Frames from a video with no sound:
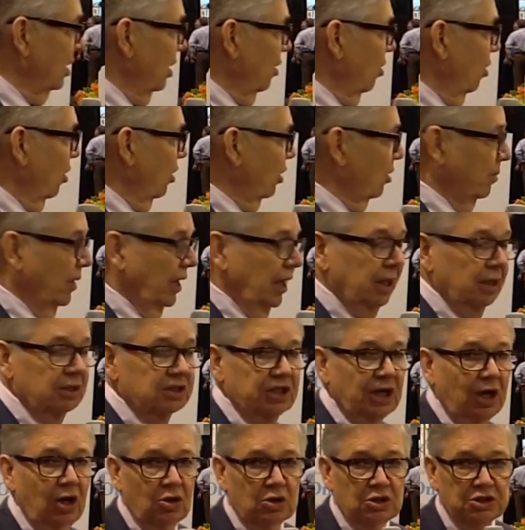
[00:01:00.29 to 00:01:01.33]
Automatic
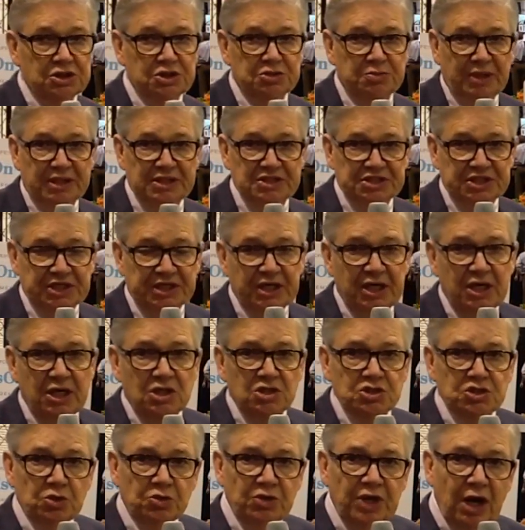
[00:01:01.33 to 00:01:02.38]
towel dispensing.
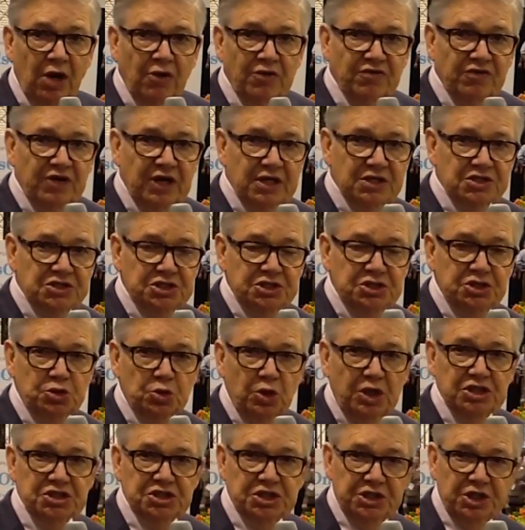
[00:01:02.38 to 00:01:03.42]
So now you've got a
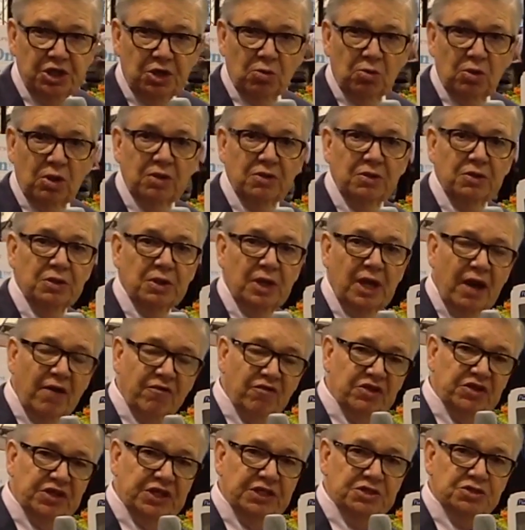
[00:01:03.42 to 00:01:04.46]
situation here where
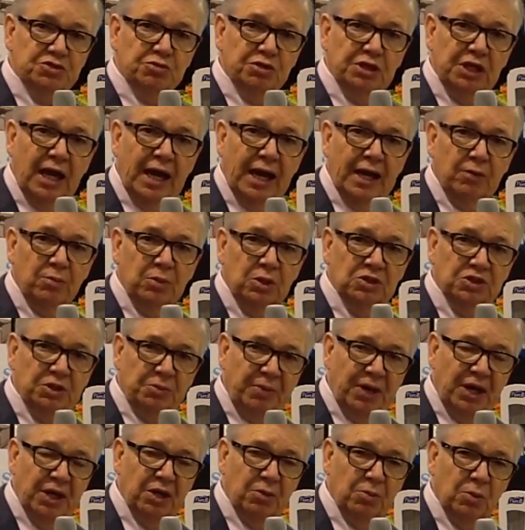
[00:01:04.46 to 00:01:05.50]
everything is reliable,
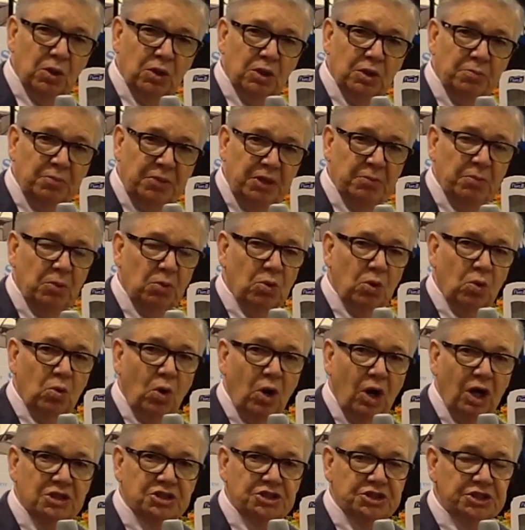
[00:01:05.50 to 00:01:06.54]
dependable, and people will
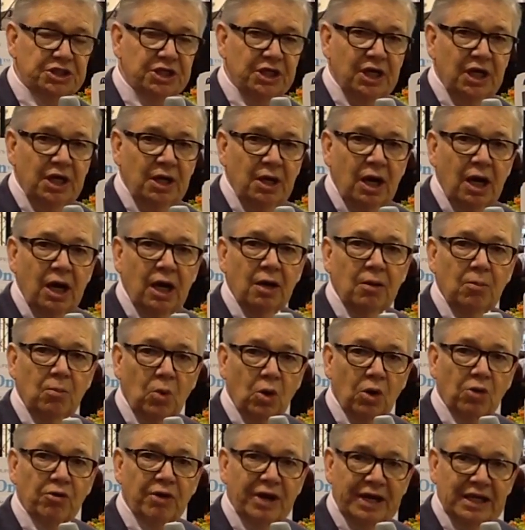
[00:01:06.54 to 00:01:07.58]
wash
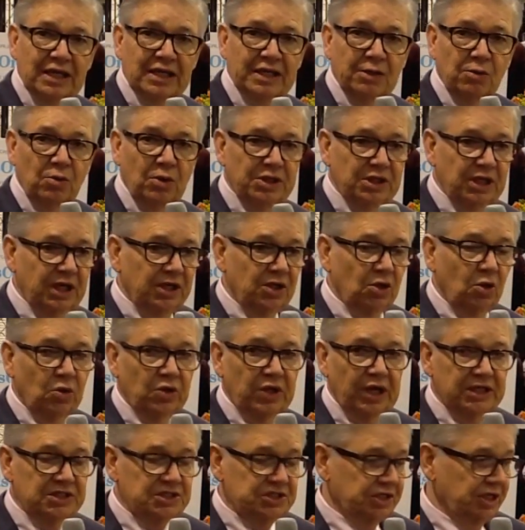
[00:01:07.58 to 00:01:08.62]
more readily when they know
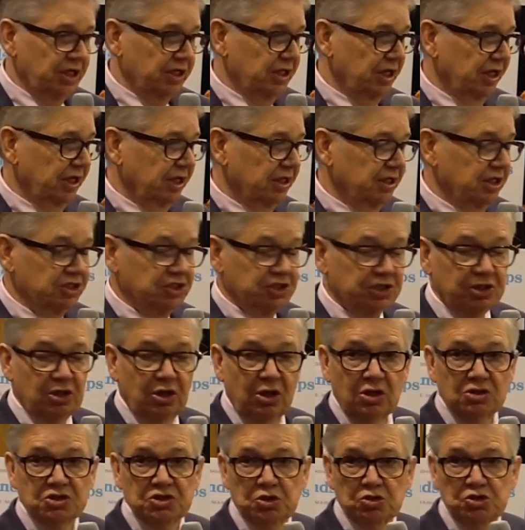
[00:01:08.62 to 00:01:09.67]
that's the condition. It
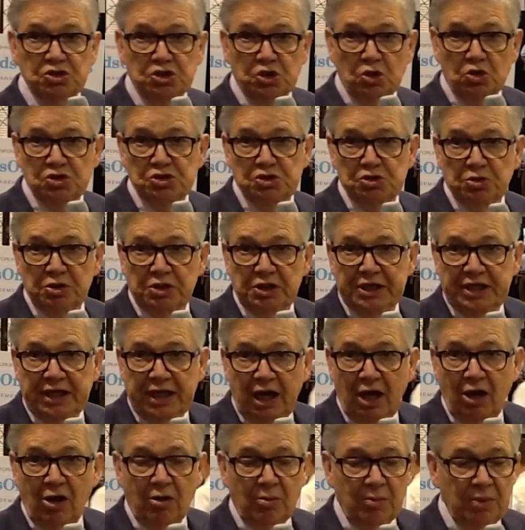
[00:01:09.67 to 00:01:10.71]
also shows you really
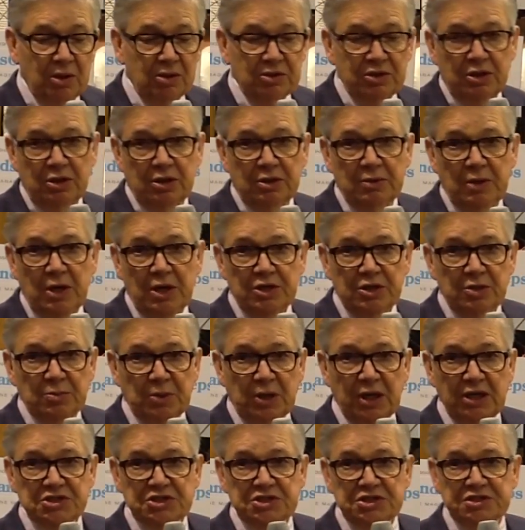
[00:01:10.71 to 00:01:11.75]
care about the
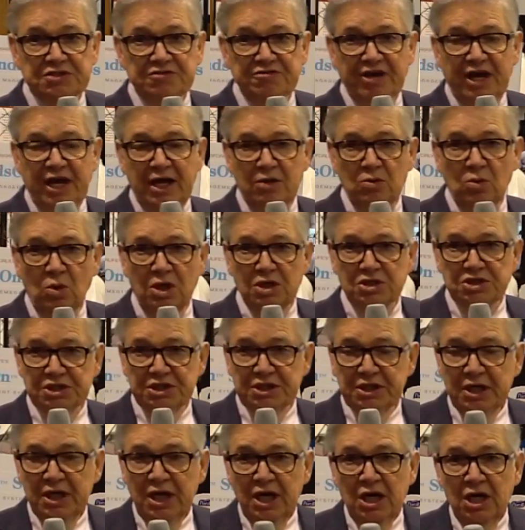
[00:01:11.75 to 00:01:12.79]
process of hand washing.
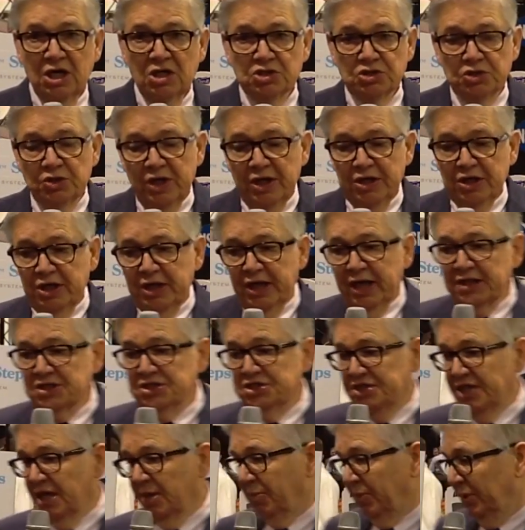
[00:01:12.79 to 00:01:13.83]
So then the next
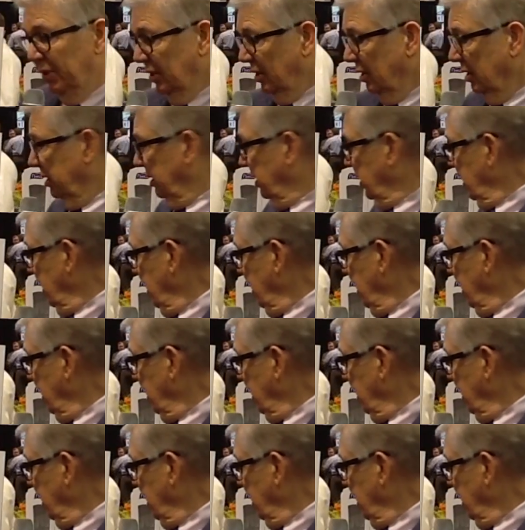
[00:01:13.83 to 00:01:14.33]
step here,